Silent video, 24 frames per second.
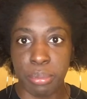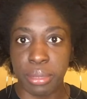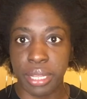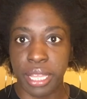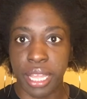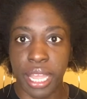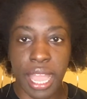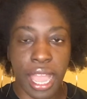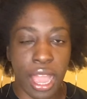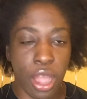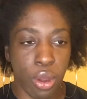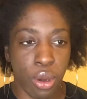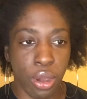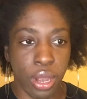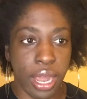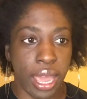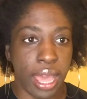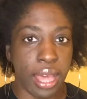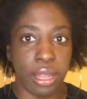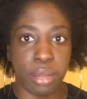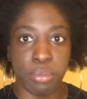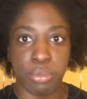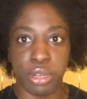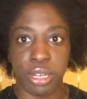Like, how the
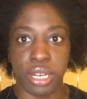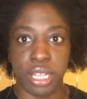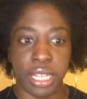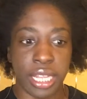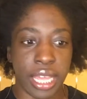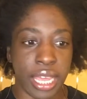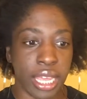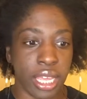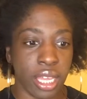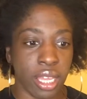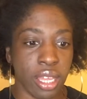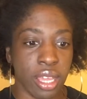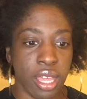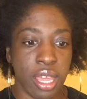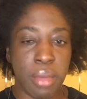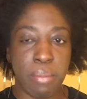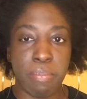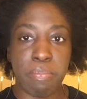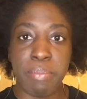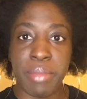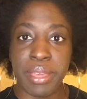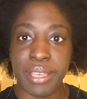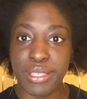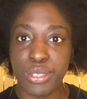hell I'm gonna like
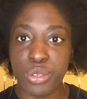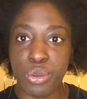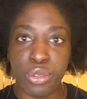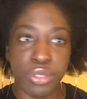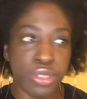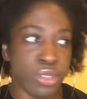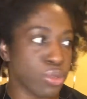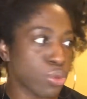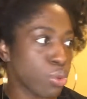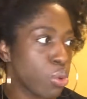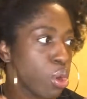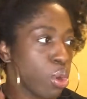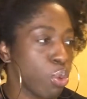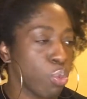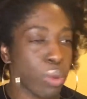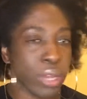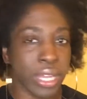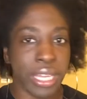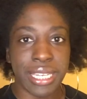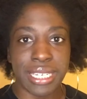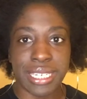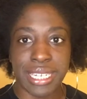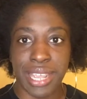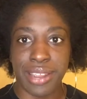mix all these oil?
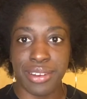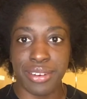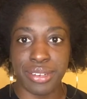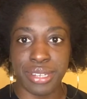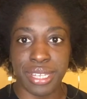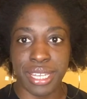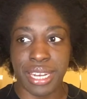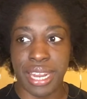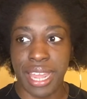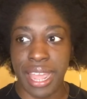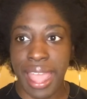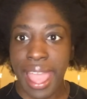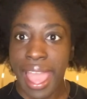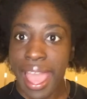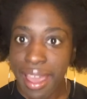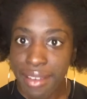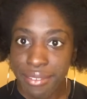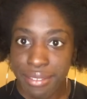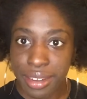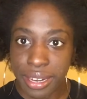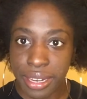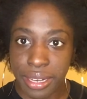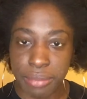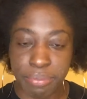What container can I
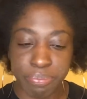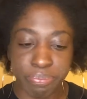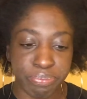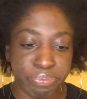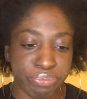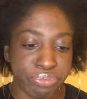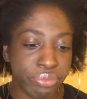have it in?